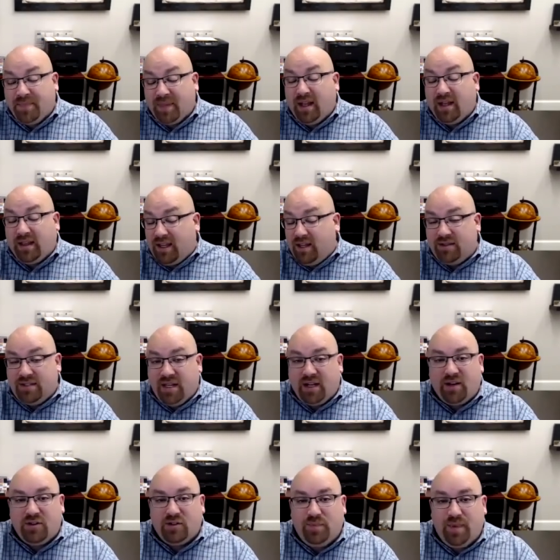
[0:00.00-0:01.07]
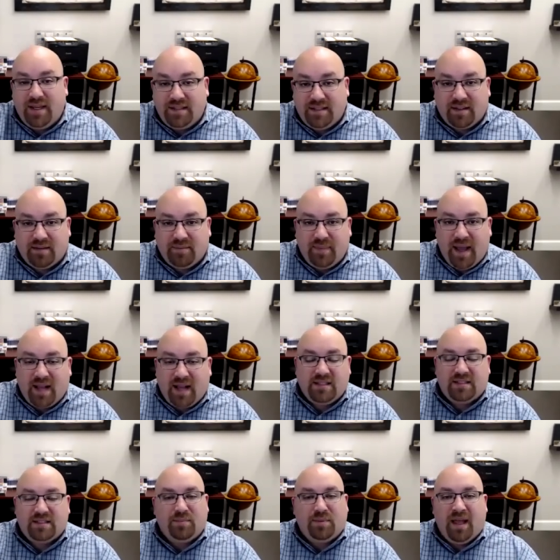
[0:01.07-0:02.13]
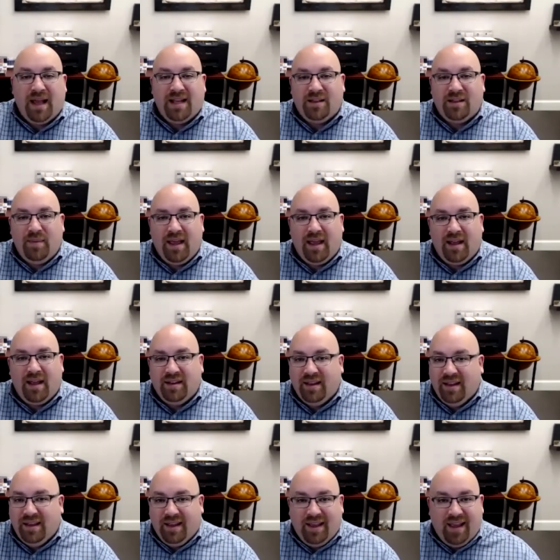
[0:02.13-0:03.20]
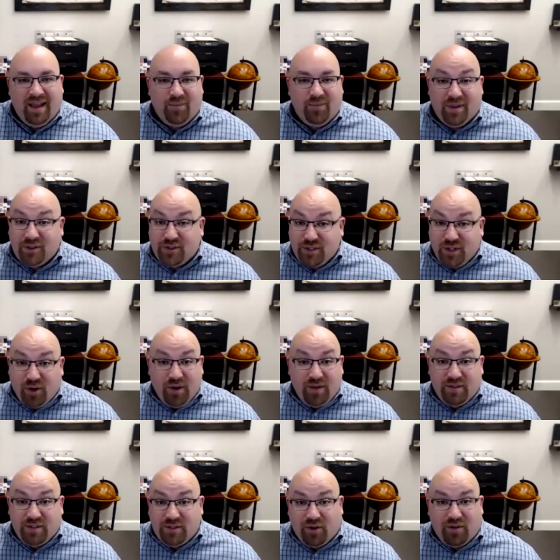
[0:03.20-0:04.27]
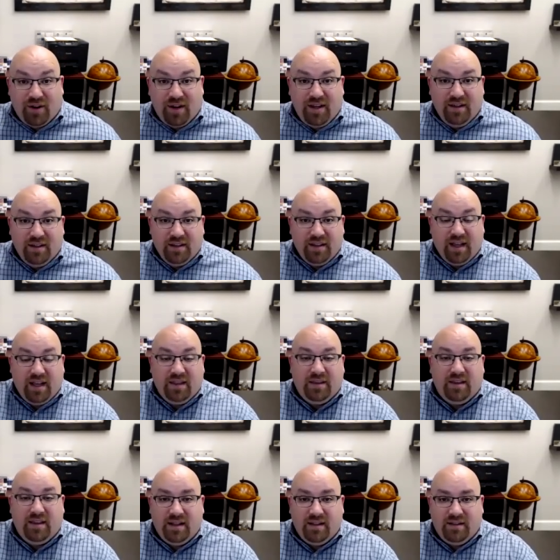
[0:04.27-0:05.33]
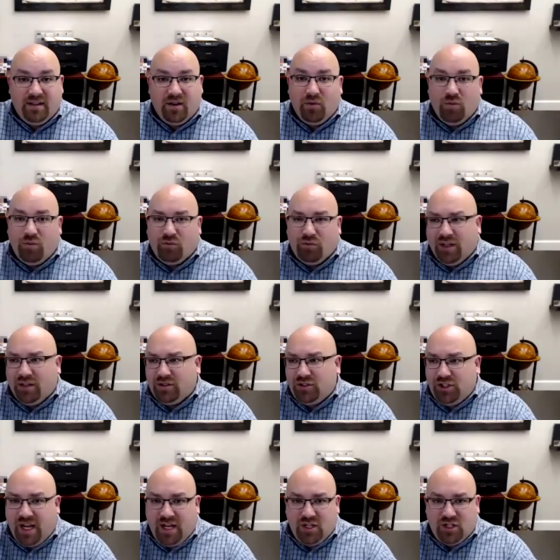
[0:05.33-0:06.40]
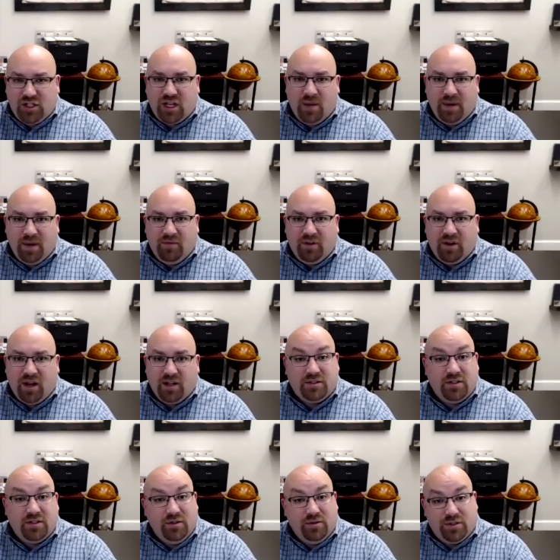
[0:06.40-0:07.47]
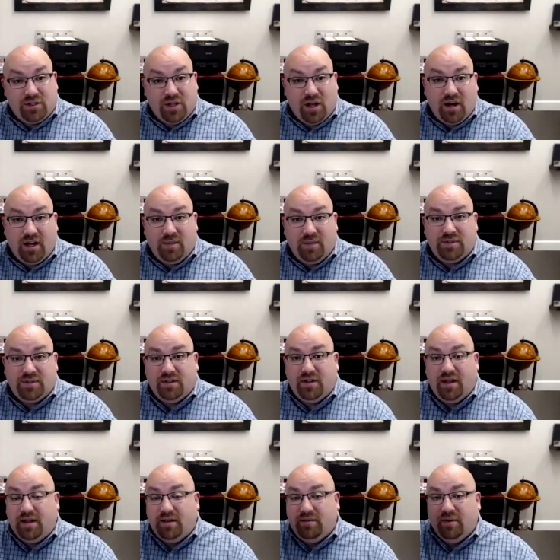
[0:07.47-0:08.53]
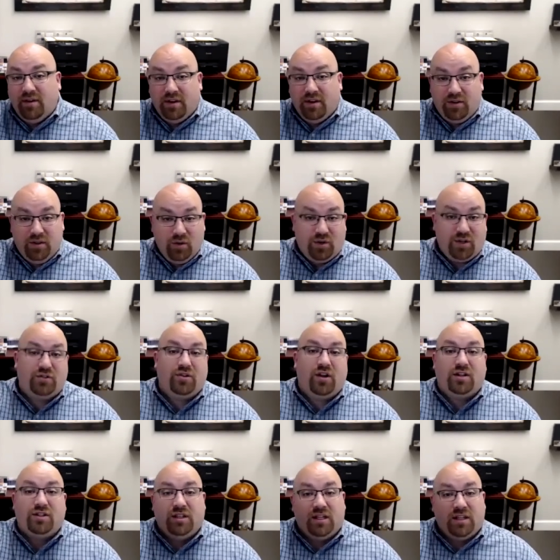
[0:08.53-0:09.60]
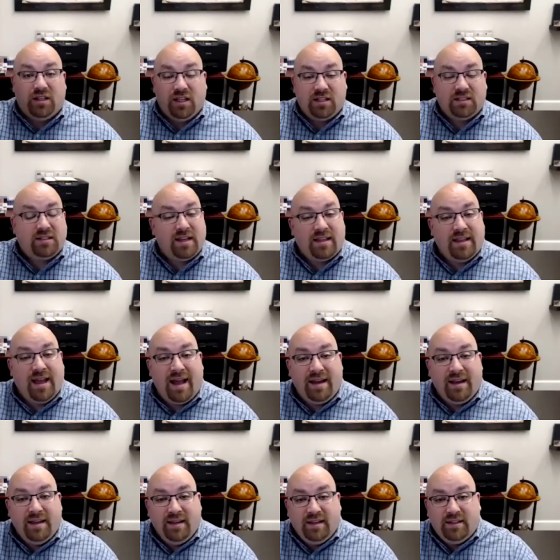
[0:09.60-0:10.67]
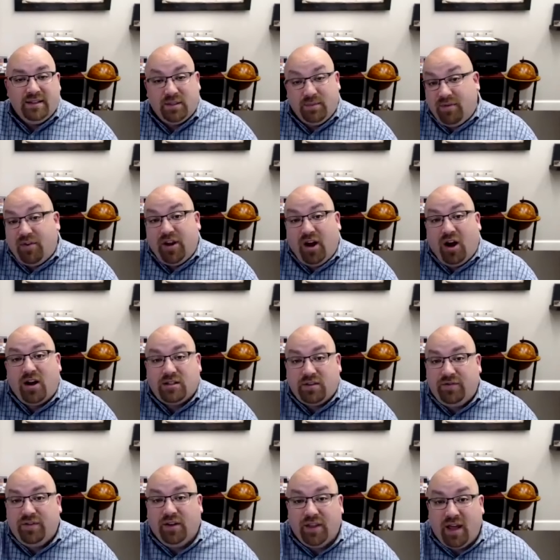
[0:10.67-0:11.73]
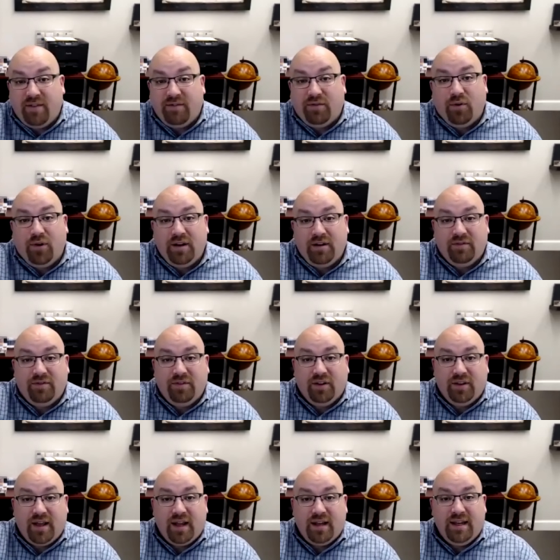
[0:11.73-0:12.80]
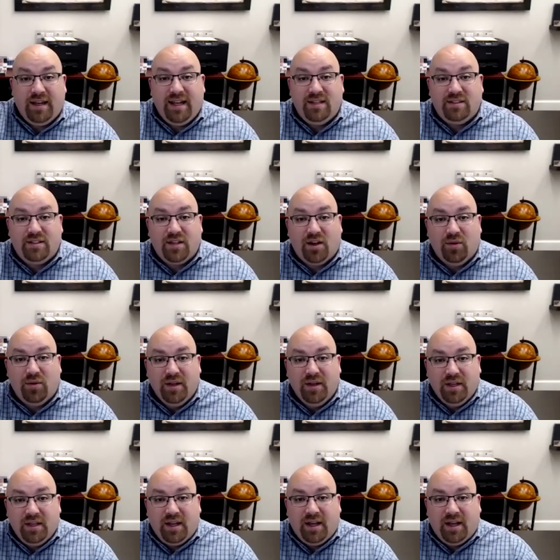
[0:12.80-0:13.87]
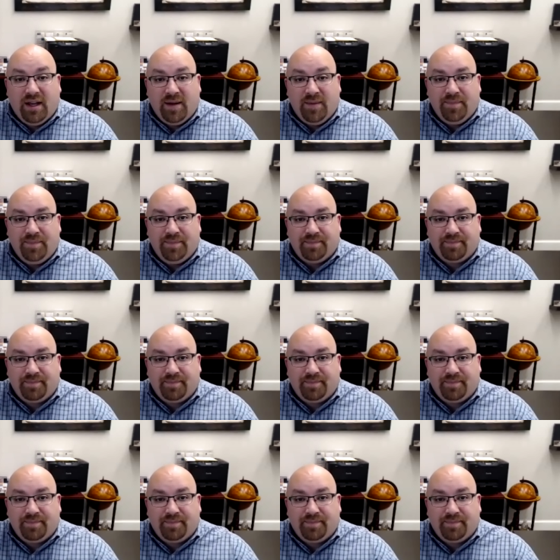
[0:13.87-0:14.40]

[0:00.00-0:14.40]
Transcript: and like you said, it goes basic back to supply and demand, and when there's no inventory, and and no real change coming in regards to new startups and, and new construction and things like that it's going to be very hard to fill that void and fill that need so um,